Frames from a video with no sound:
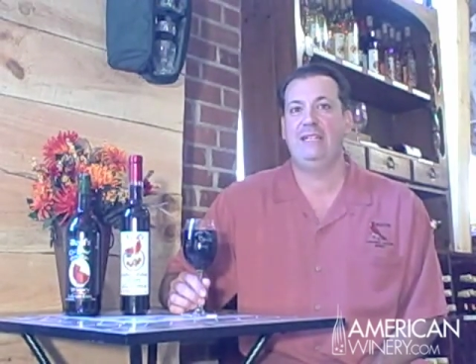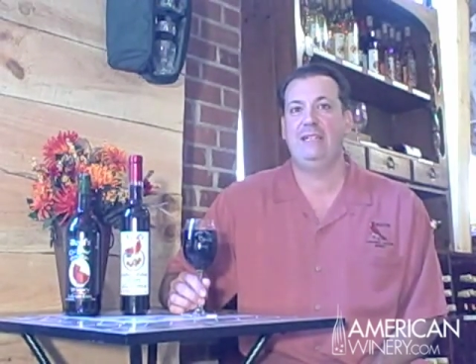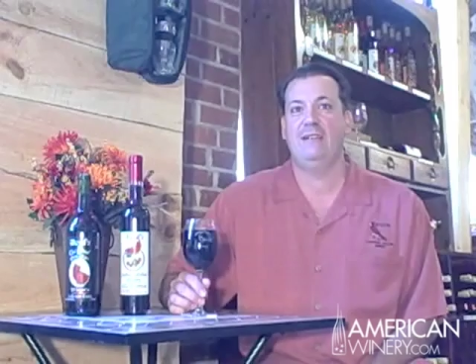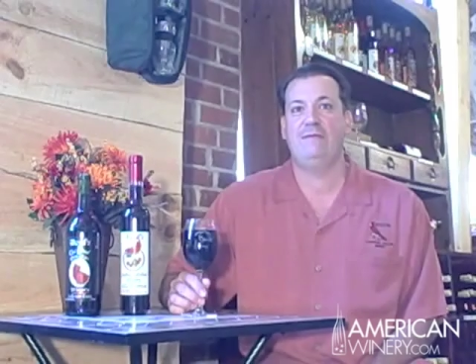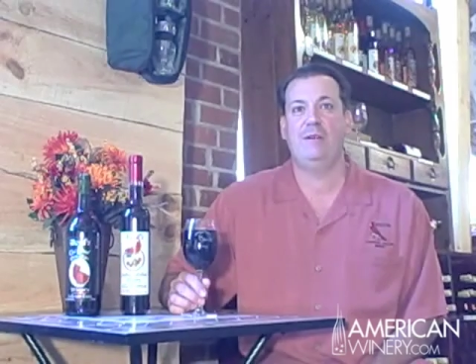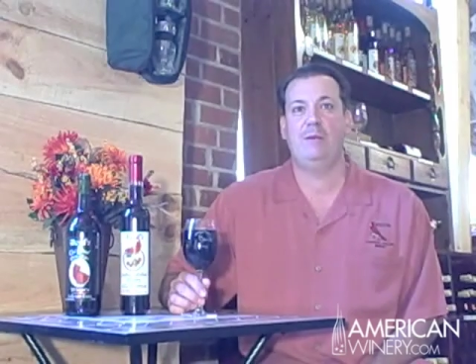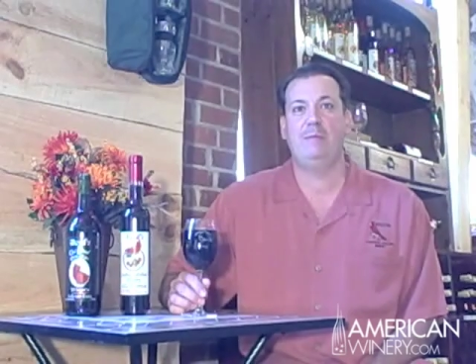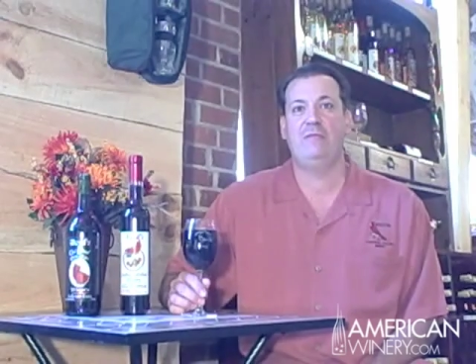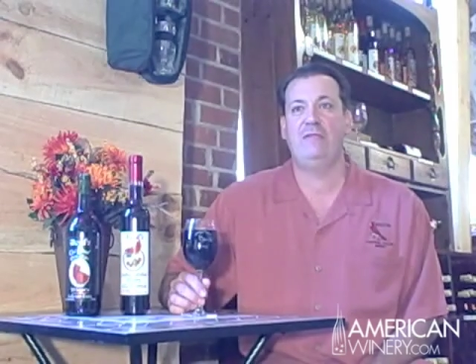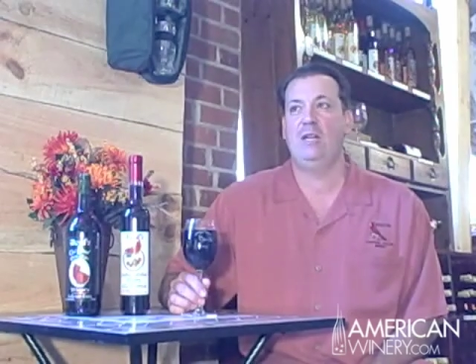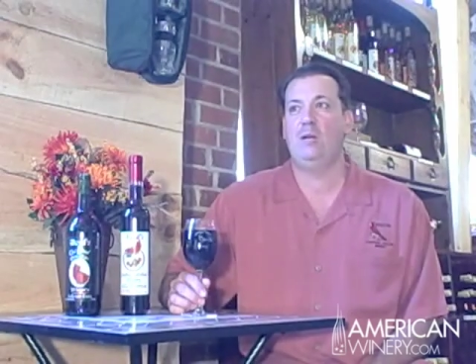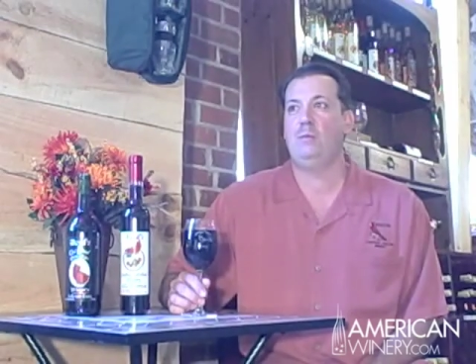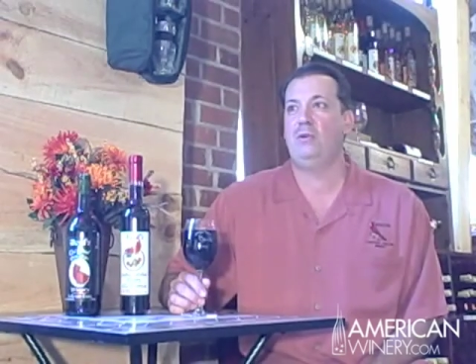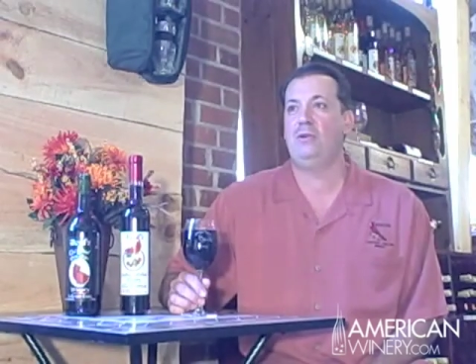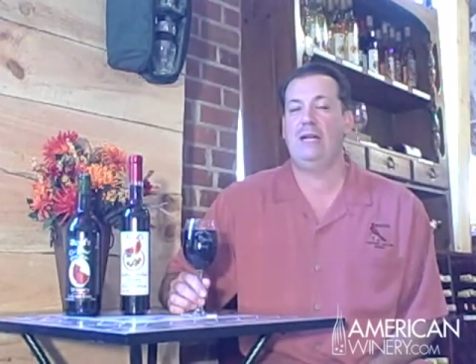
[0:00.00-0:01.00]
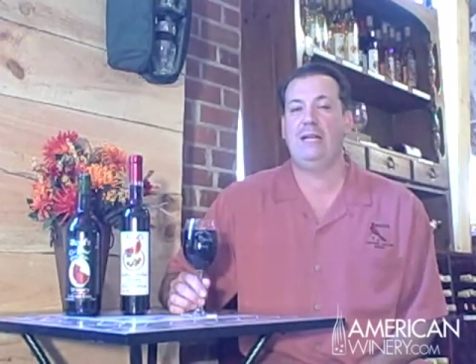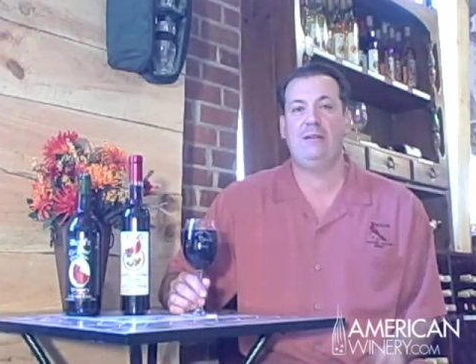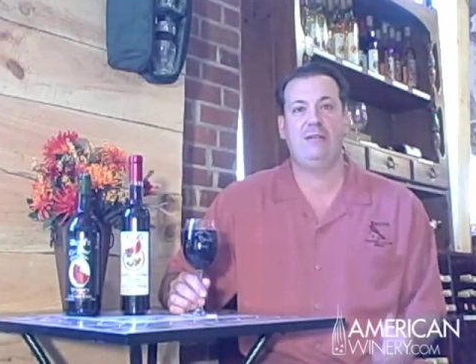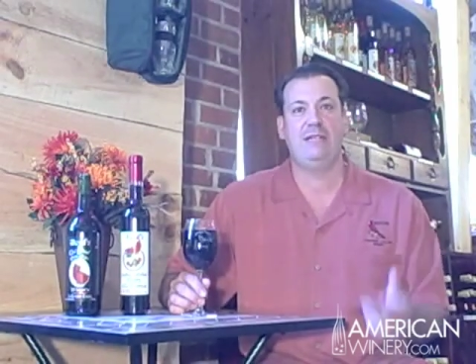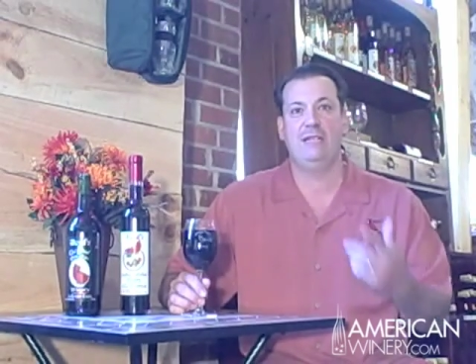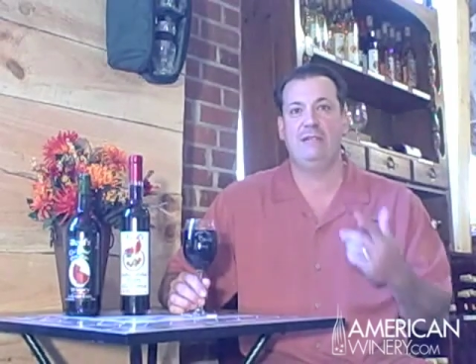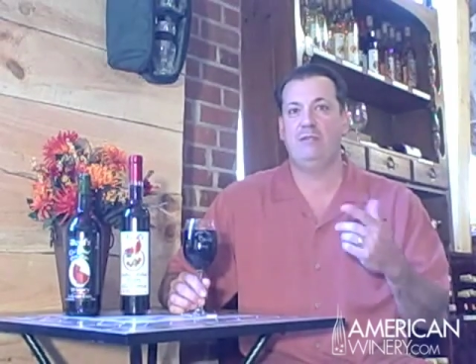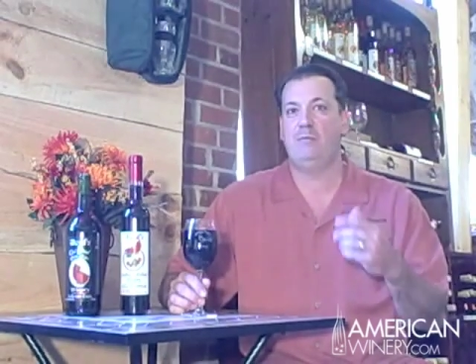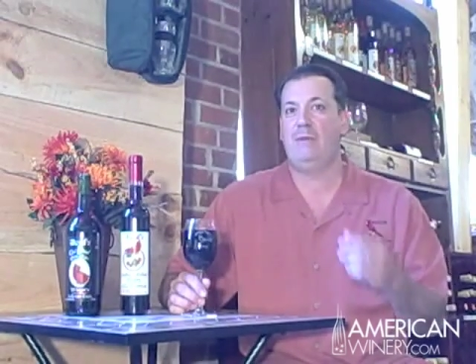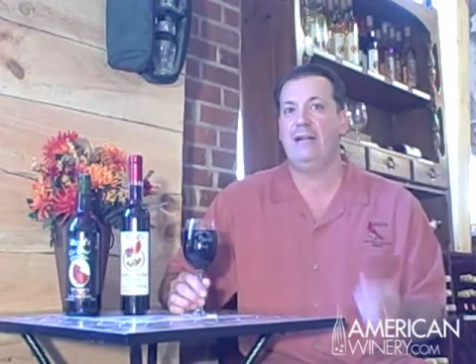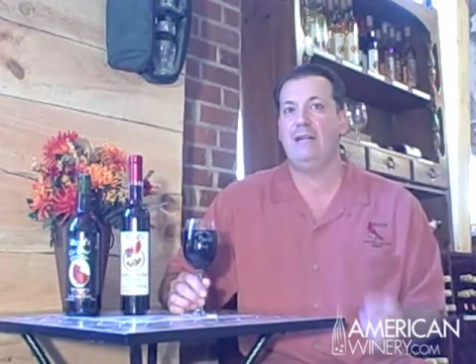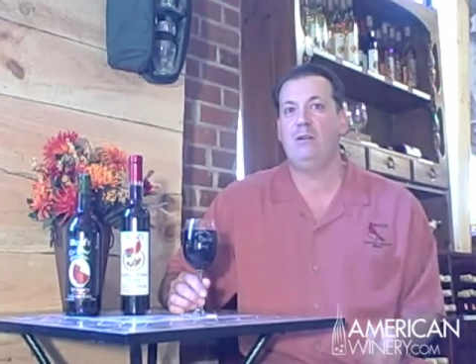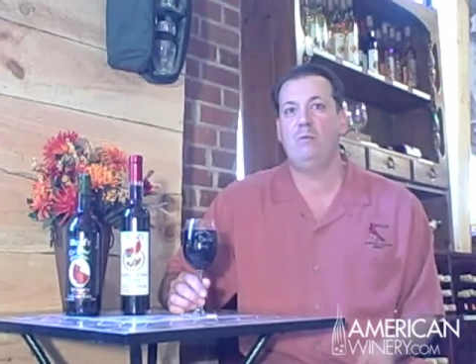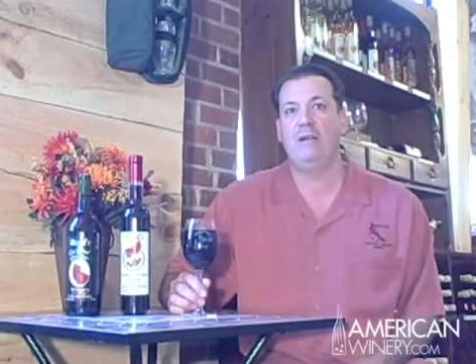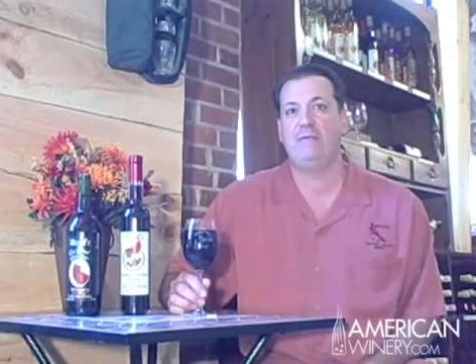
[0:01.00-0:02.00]
If I'm available, I only live a
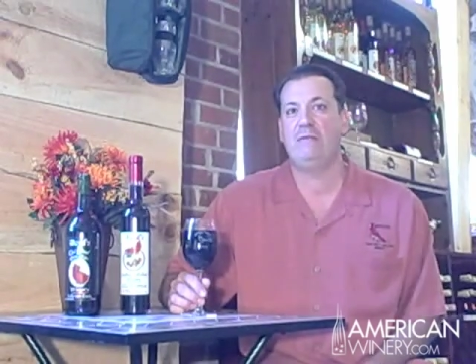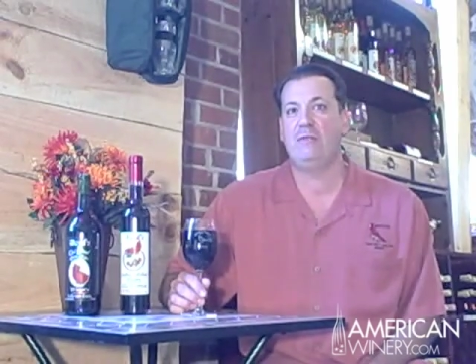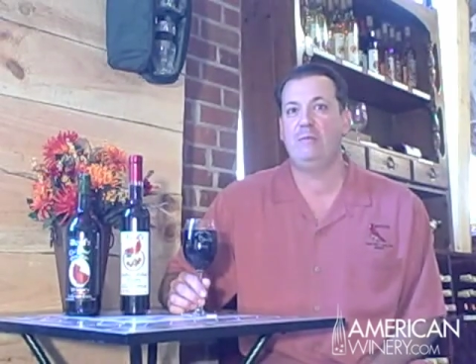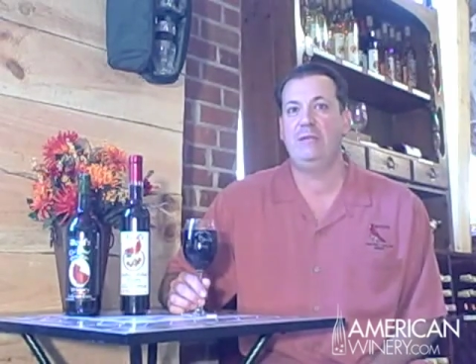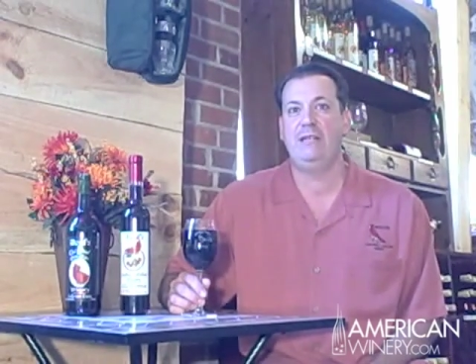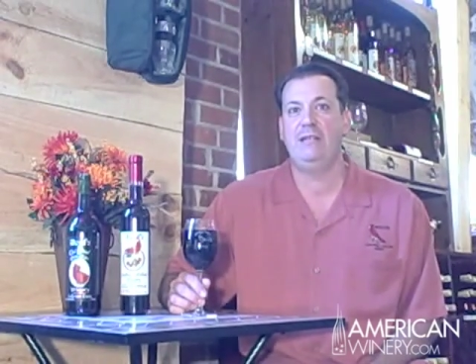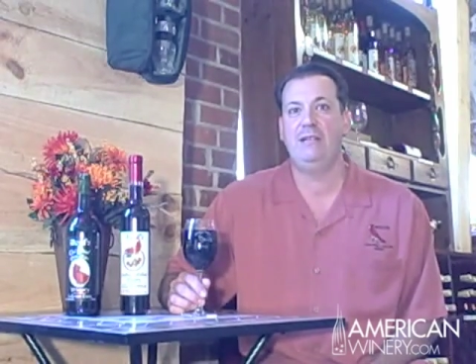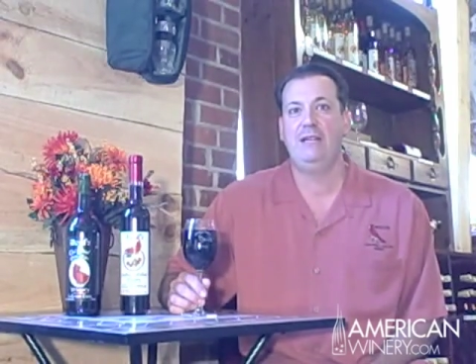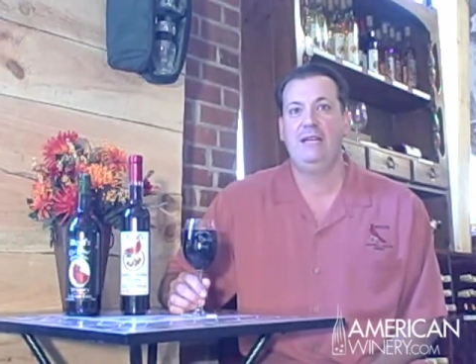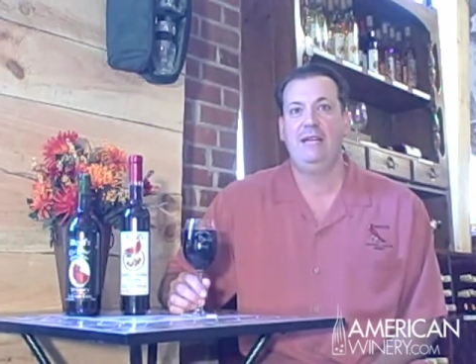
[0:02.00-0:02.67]
mile away from here,